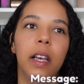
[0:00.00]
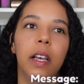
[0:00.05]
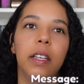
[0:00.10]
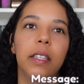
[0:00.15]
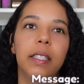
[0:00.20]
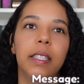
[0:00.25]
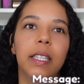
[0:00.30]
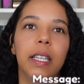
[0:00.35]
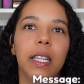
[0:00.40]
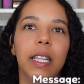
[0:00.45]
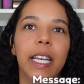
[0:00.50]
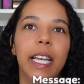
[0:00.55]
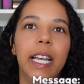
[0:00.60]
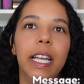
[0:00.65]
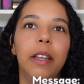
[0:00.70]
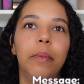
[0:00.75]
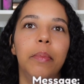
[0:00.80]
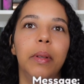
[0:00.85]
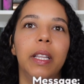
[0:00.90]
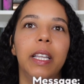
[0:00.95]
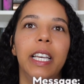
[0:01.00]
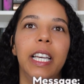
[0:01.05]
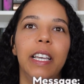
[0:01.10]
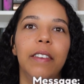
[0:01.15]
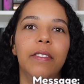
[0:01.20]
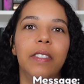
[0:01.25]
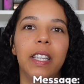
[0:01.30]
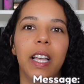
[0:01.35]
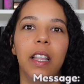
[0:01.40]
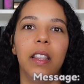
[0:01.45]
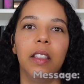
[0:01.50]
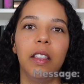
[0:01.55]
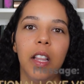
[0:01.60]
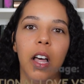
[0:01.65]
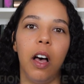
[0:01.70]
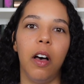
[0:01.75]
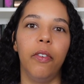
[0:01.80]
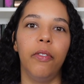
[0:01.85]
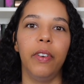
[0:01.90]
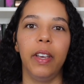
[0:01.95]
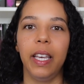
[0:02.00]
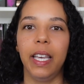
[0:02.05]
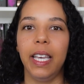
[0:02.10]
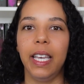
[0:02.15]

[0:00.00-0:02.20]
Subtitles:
Celine believes that love